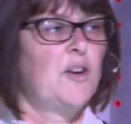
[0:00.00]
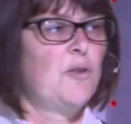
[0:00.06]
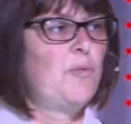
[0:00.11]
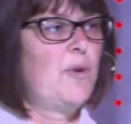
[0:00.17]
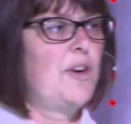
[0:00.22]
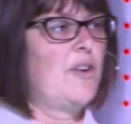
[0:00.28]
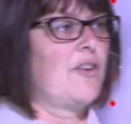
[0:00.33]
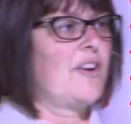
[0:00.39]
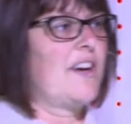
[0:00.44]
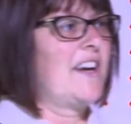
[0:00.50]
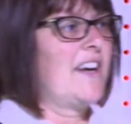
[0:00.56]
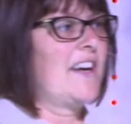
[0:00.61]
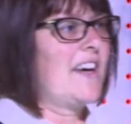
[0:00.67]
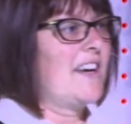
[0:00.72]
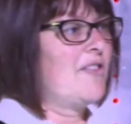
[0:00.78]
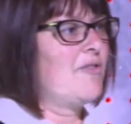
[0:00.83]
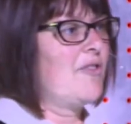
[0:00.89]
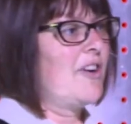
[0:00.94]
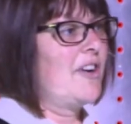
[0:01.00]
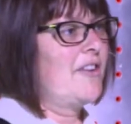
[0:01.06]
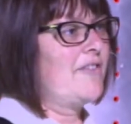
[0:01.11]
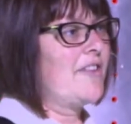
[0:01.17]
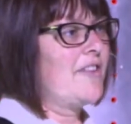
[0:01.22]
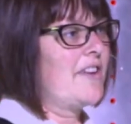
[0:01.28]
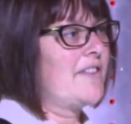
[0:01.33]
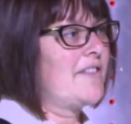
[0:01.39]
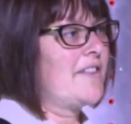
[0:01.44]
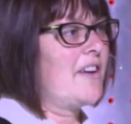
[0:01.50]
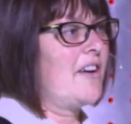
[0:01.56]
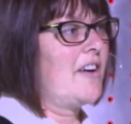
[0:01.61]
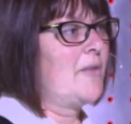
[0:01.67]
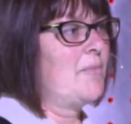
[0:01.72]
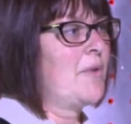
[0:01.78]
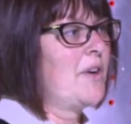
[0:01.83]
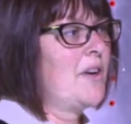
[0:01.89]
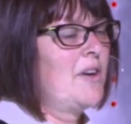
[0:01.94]
We're not going to get it right first
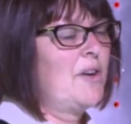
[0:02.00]
time,